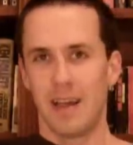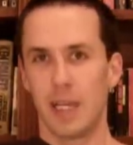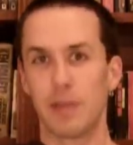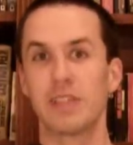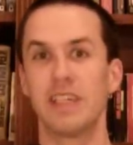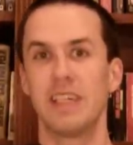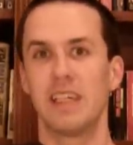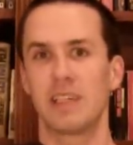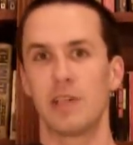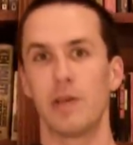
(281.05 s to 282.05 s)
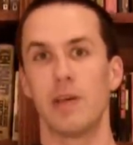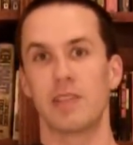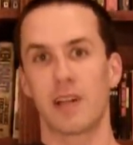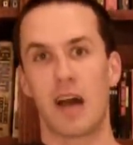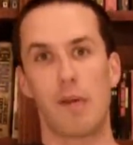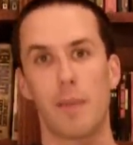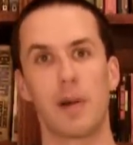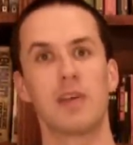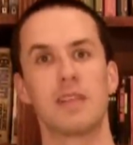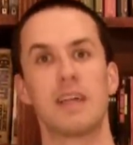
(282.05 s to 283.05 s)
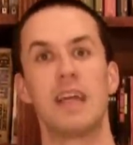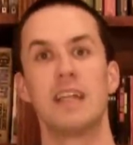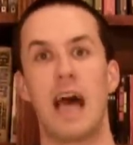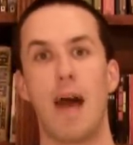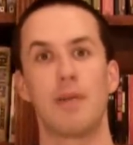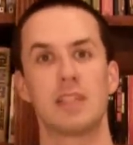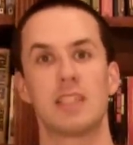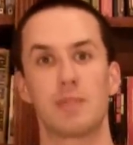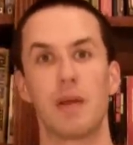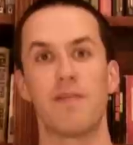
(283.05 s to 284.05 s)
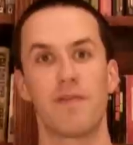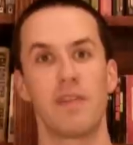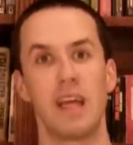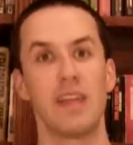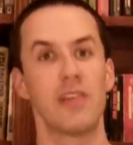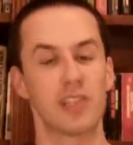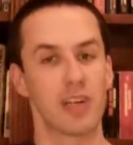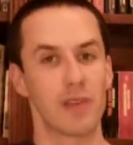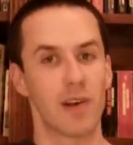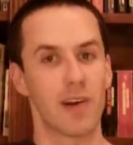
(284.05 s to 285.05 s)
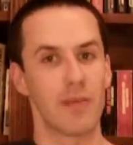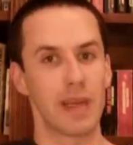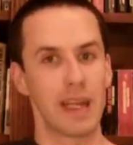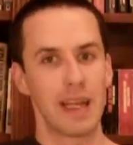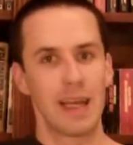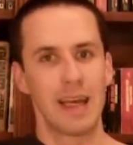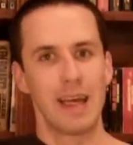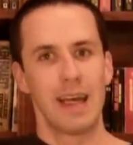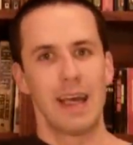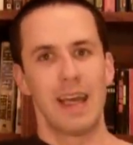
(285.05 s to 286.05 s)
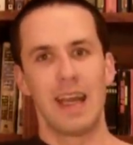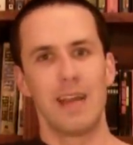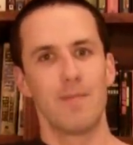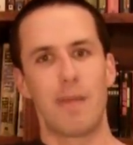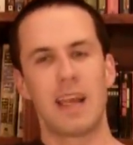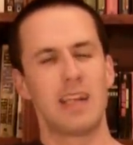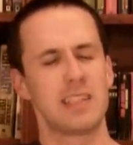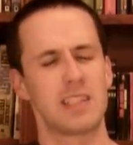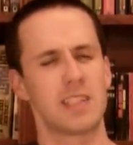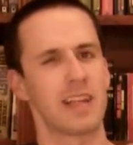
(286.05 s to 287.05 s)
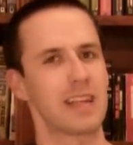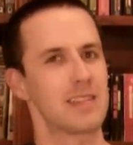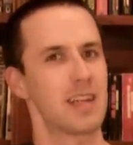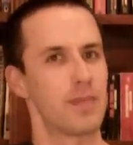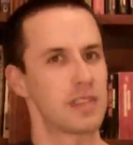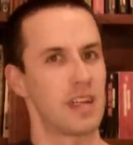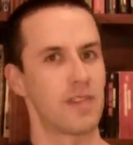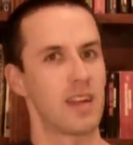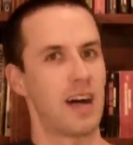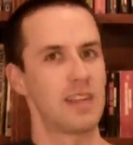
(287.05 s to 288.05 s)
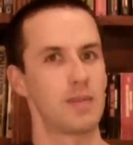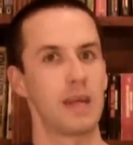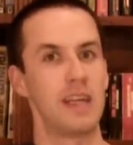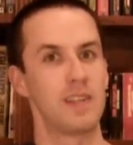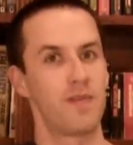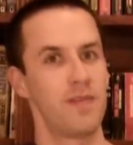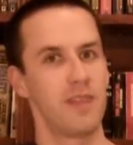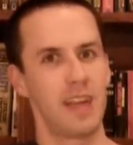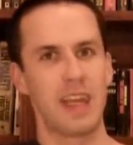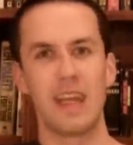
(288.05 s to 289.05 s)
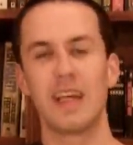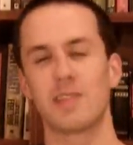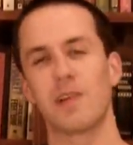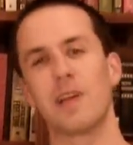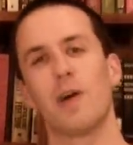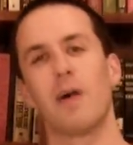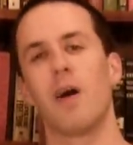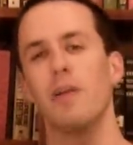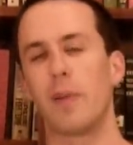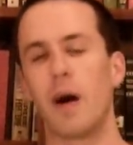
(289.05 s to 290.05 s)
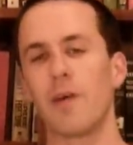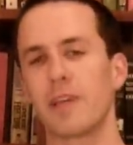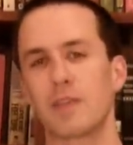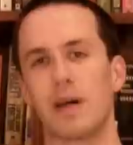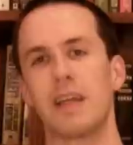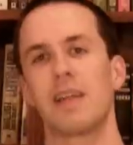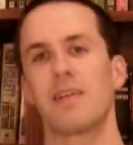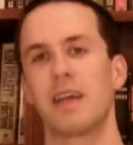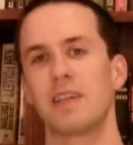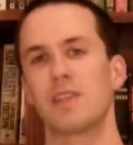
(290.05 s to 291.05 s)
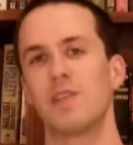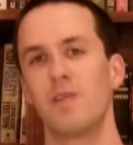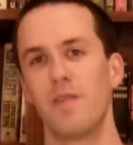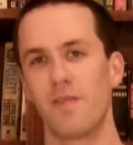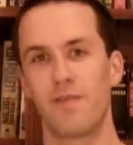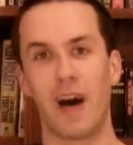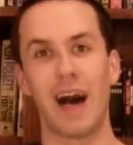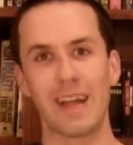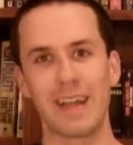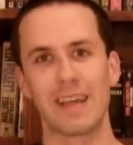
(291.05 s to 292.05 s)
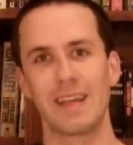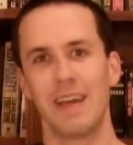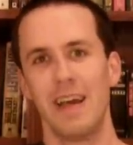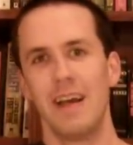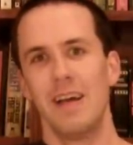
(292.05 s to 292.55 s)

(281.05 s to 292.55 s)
he's presenting it to you as a common person, that he happens to just be in the German army. He might not necessarily consider himself a Nazi, but he doesn't really know about all the politics behind Hitler. He's just fighting, and